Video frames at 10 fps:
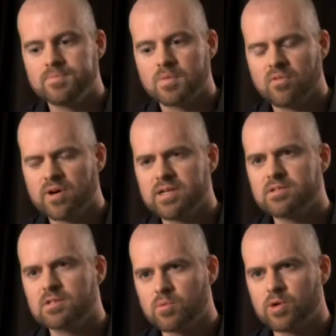If I had
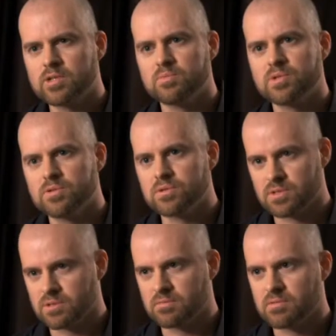to summarize
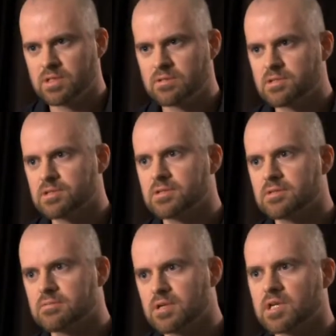MUSE in just
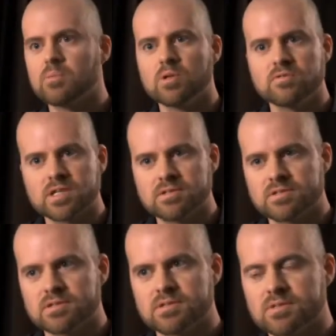a couple of
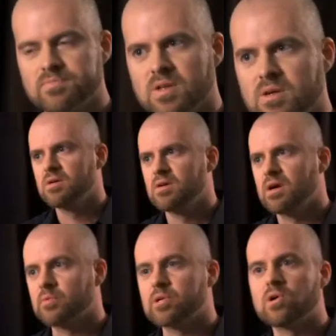sentences,
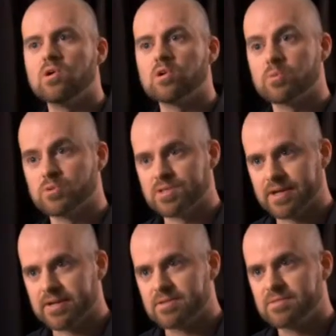I would call it a
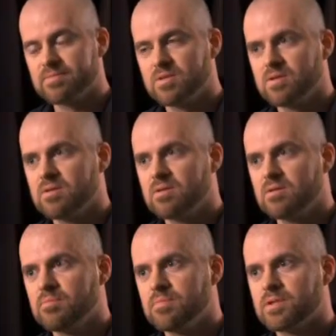mosaic.
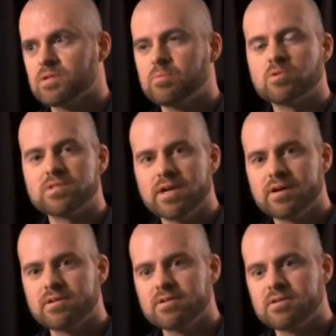Because a
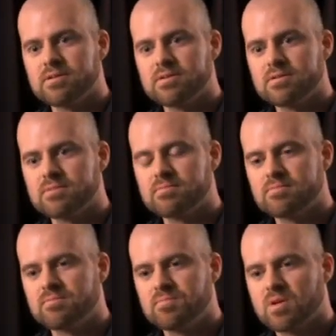mosaic is
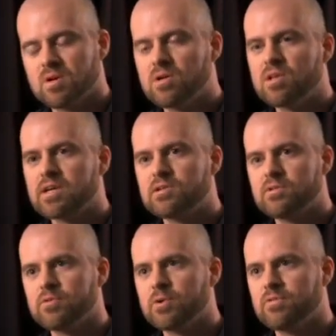a collection
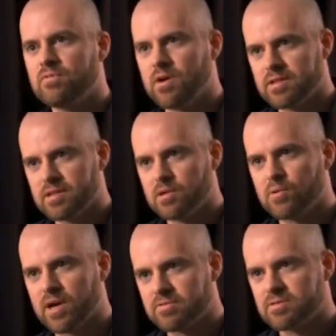of very finely
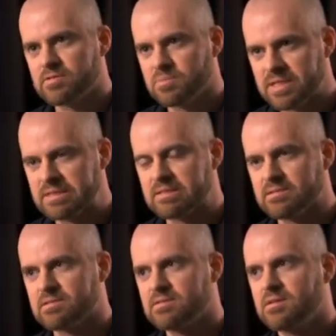crafted
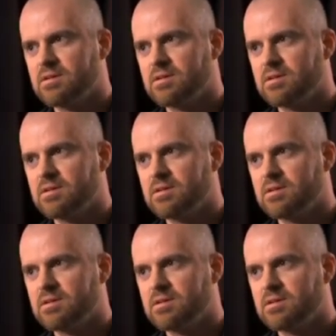pieces